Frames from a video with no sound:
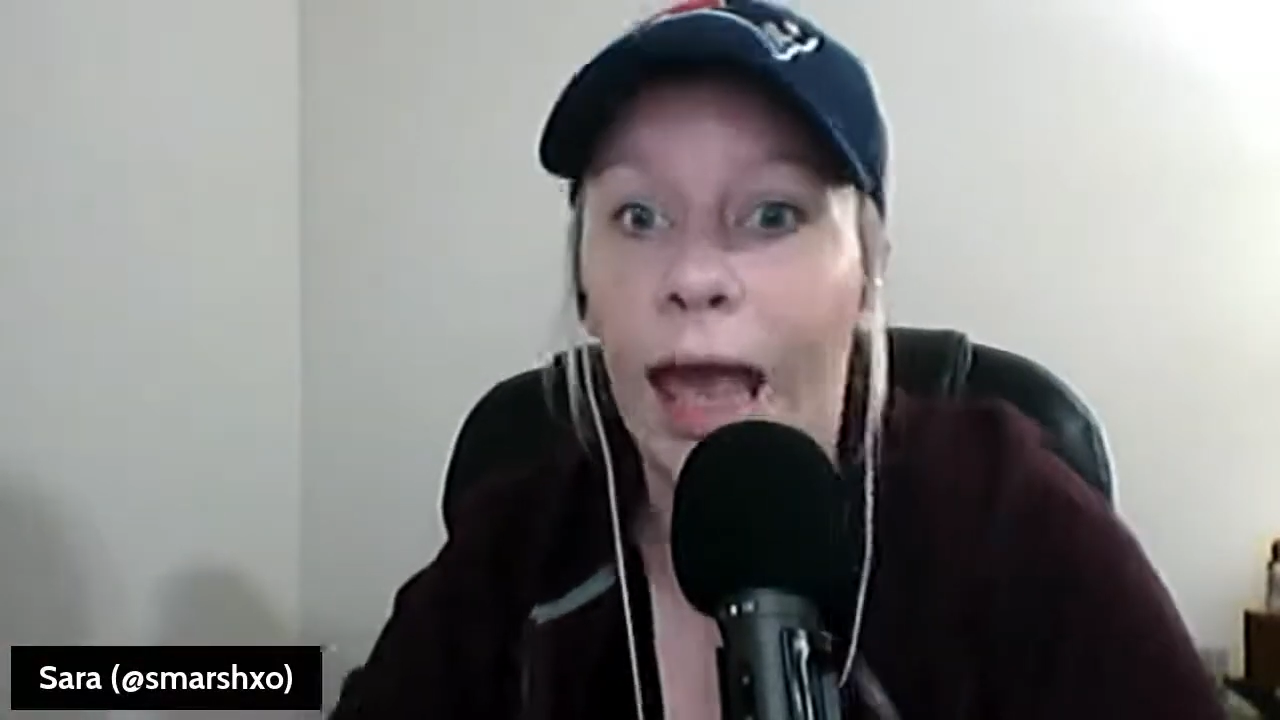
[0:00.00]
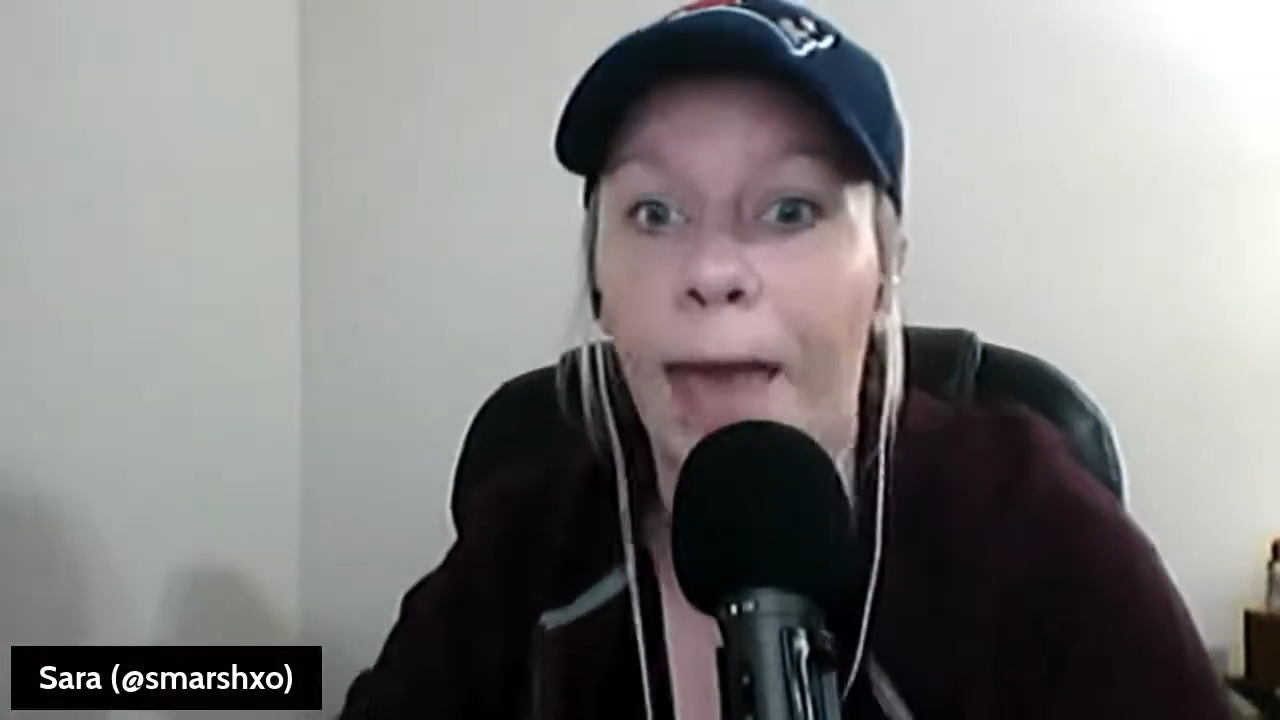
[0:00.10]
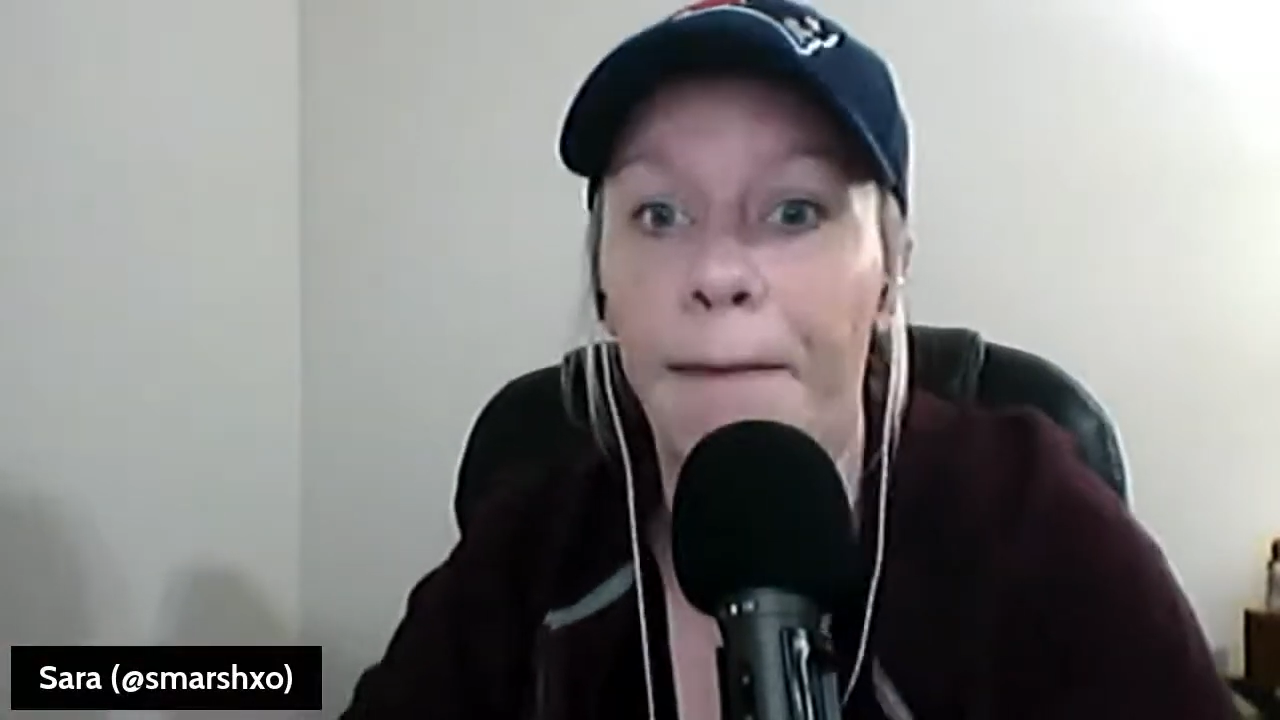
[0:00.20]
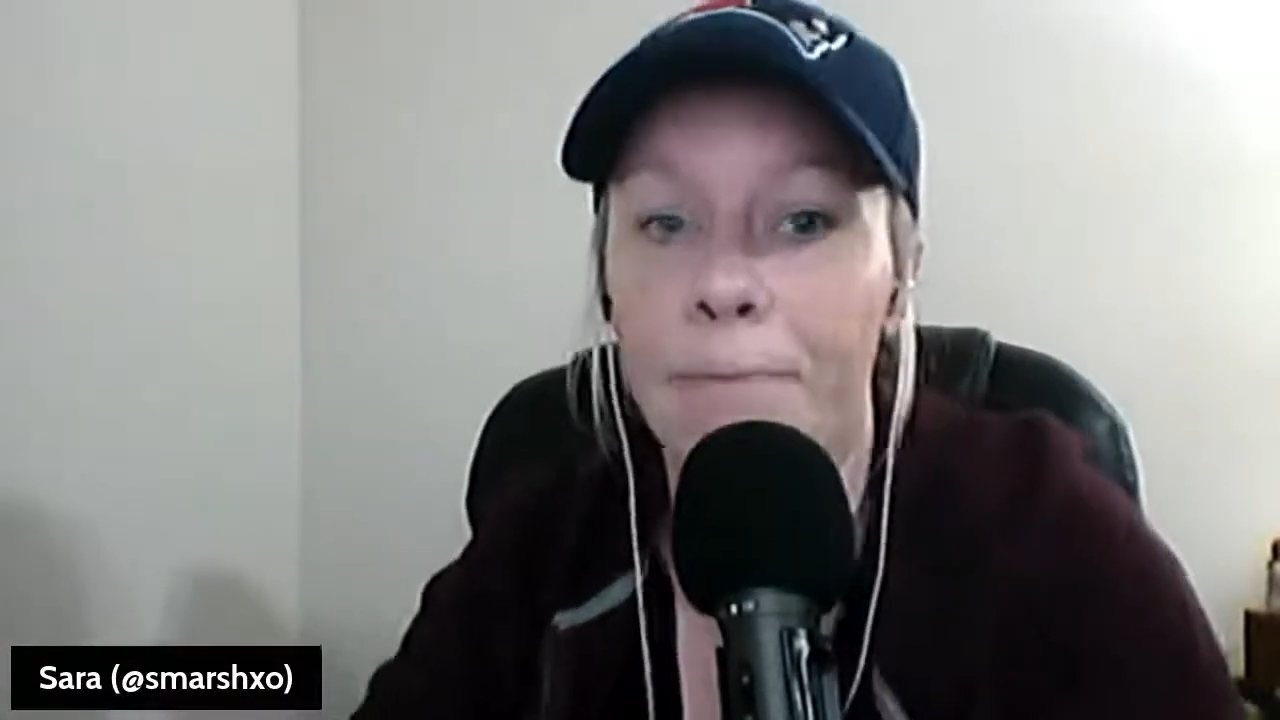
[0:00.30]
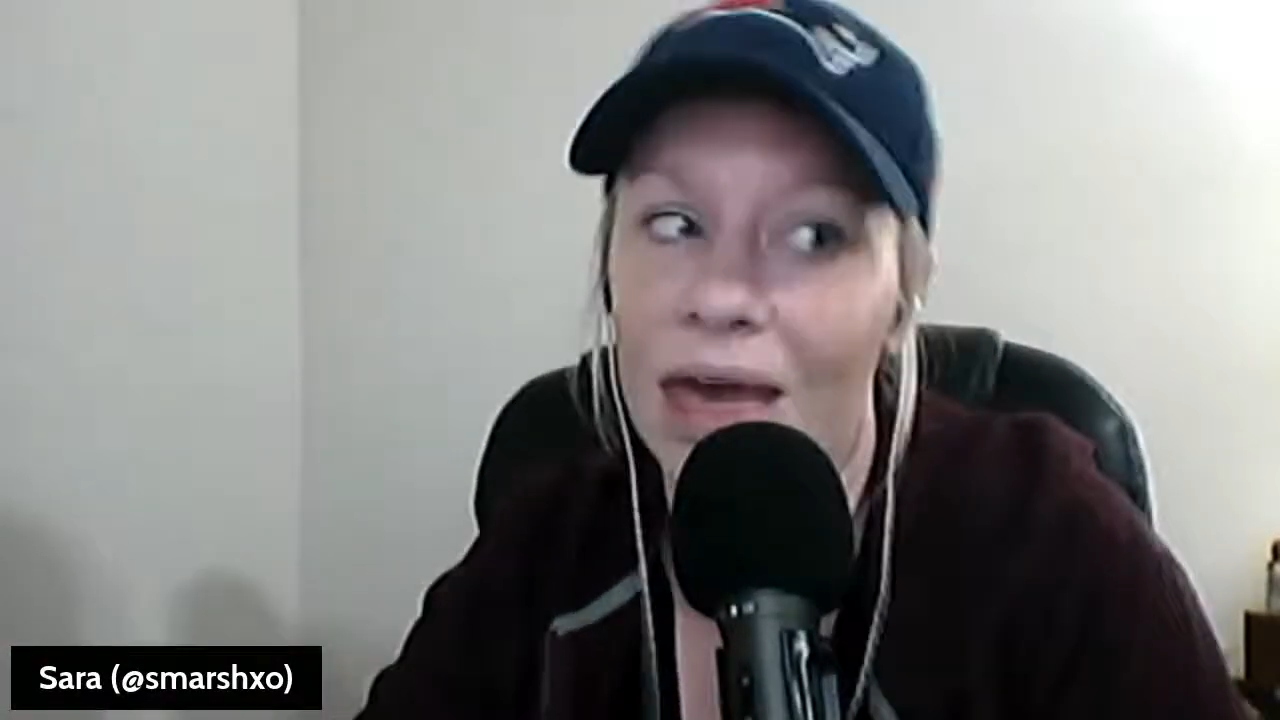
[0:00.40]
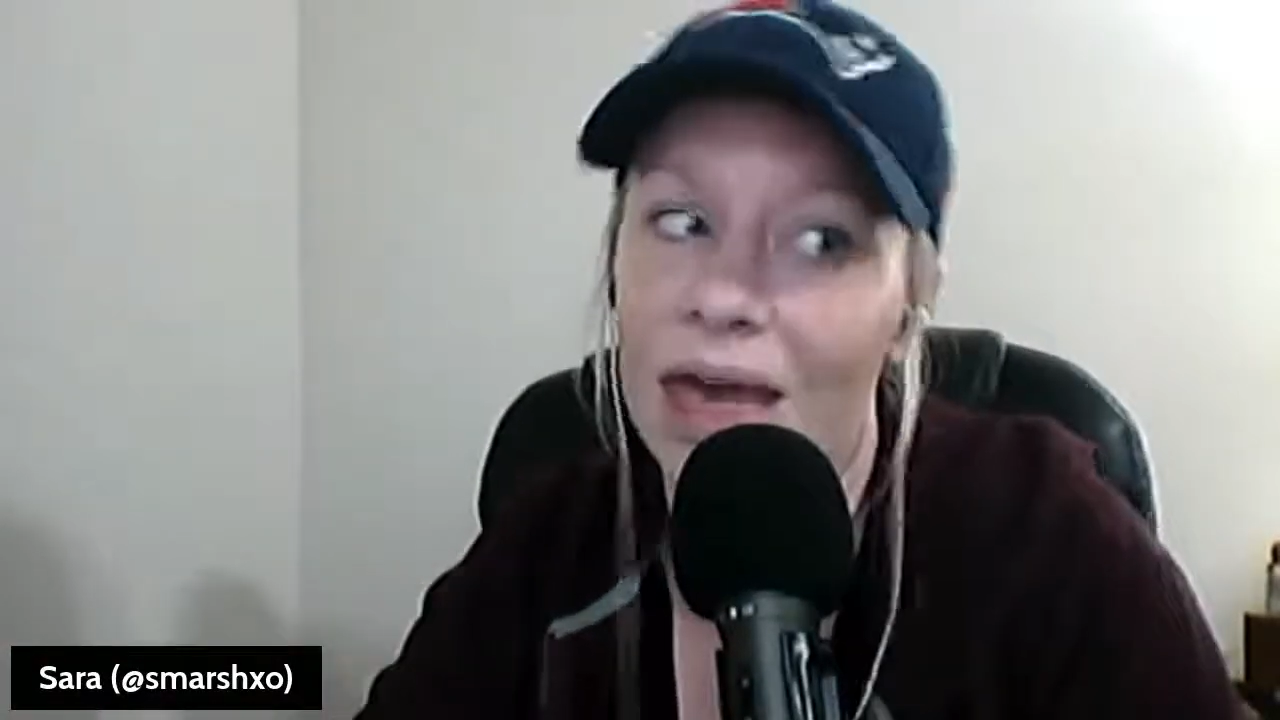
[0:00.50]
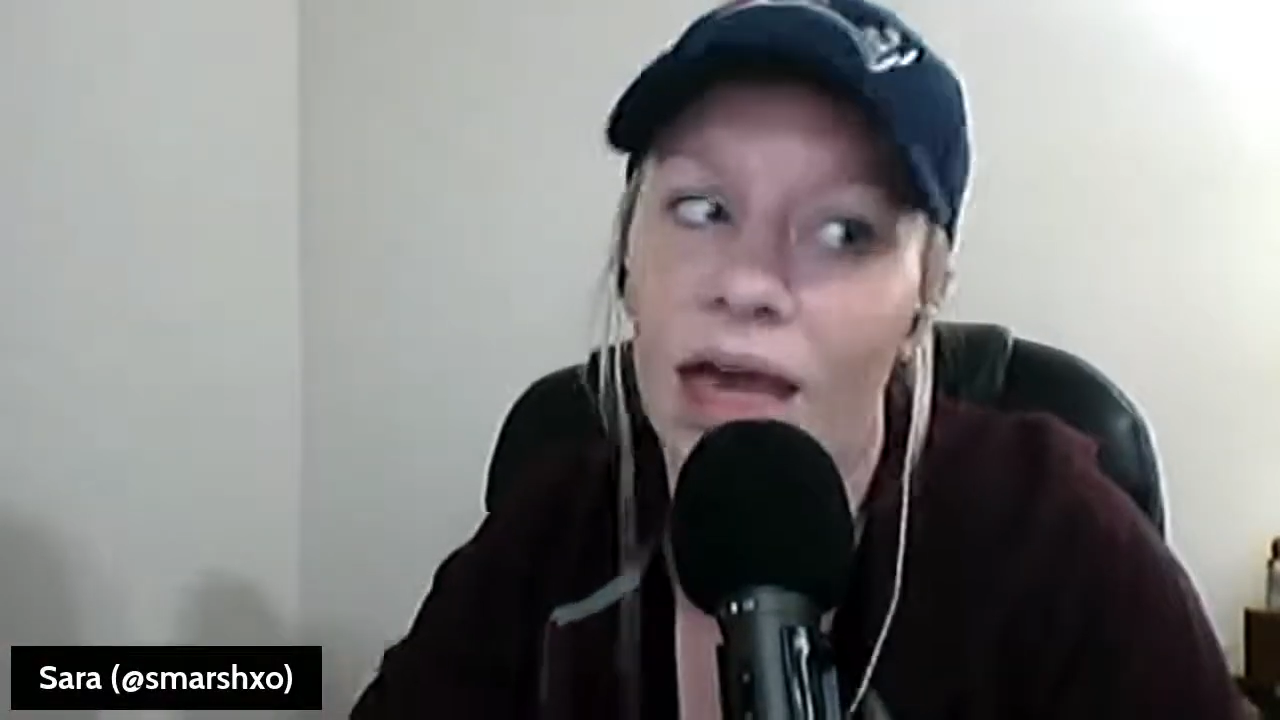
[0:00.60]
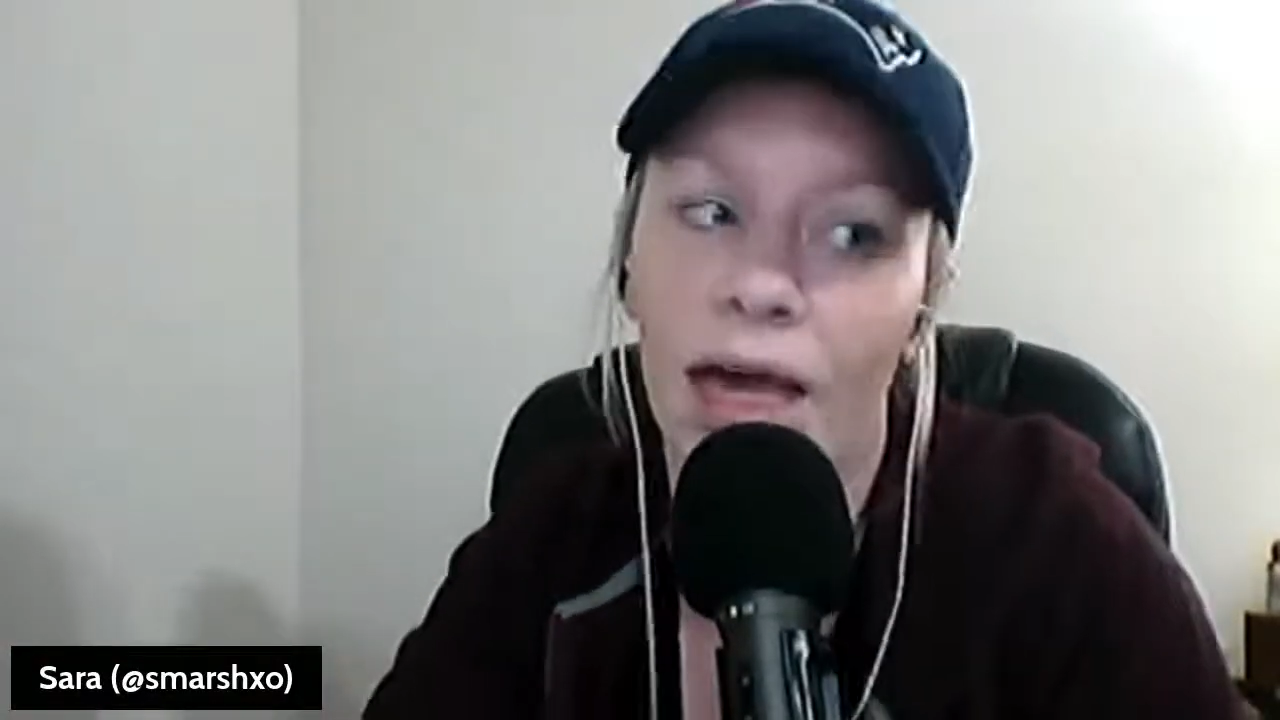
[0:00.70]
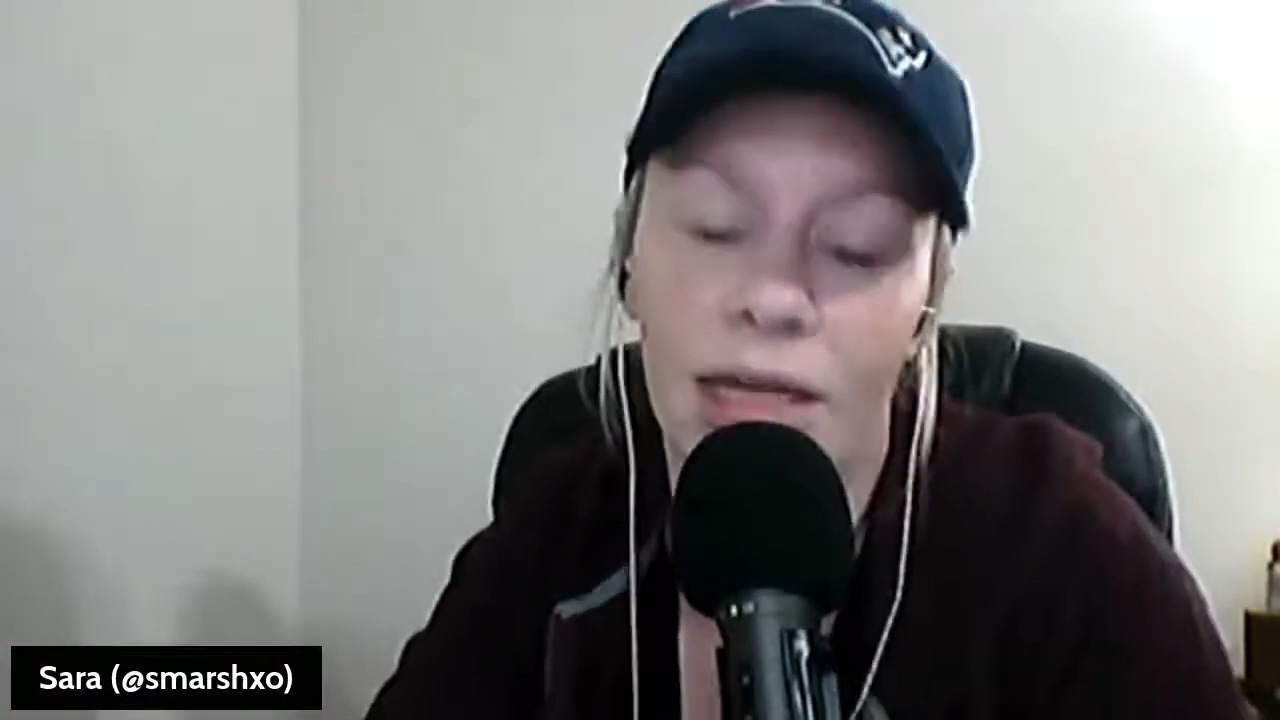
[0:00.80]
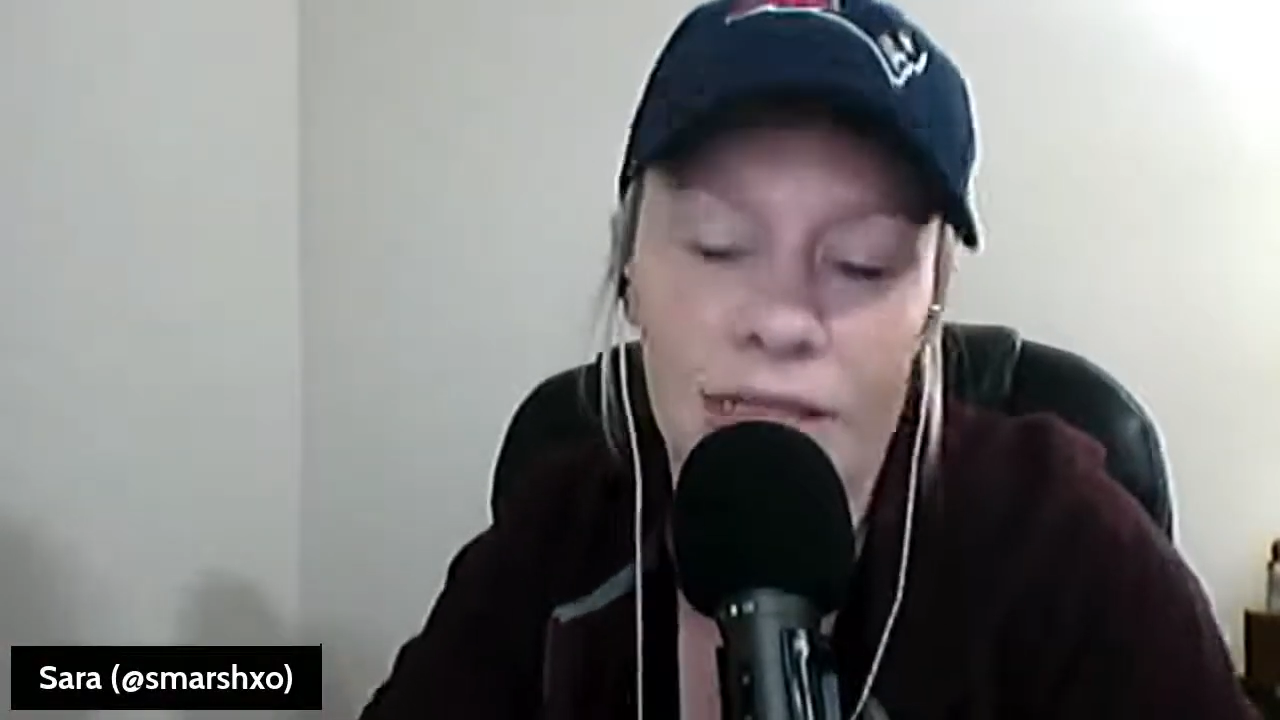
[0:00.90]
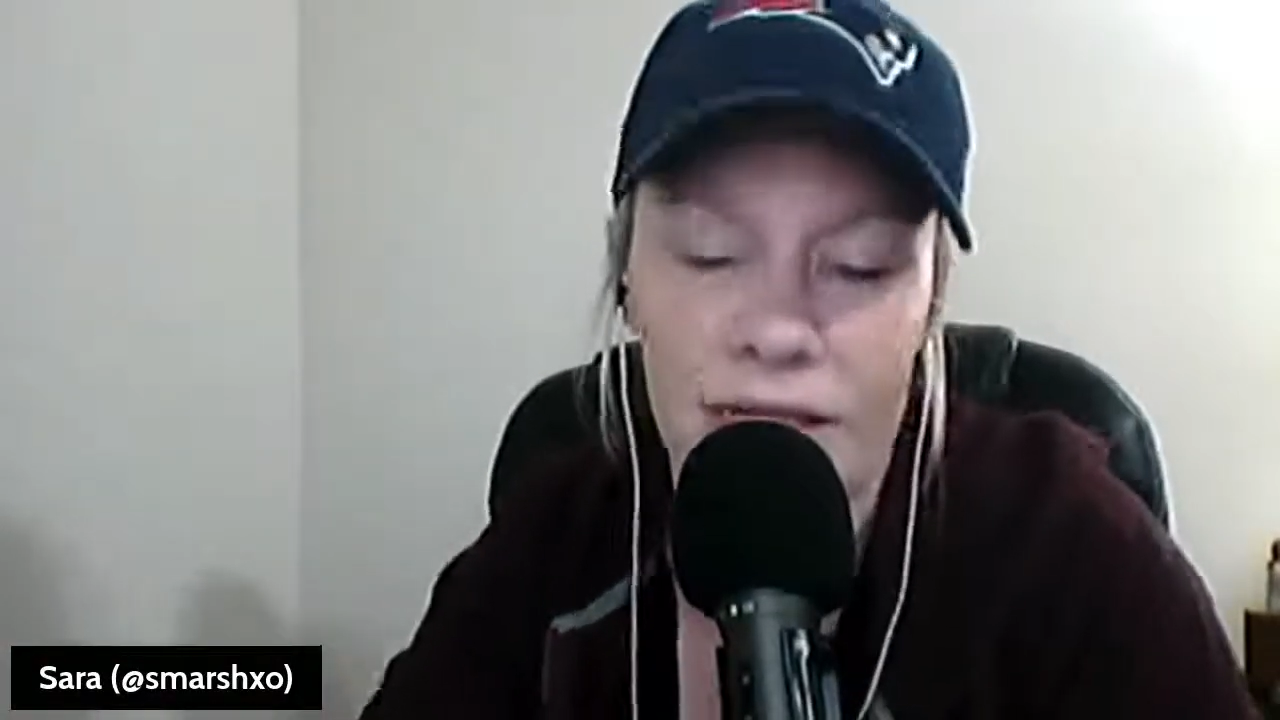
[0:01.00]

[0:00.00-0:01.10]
a big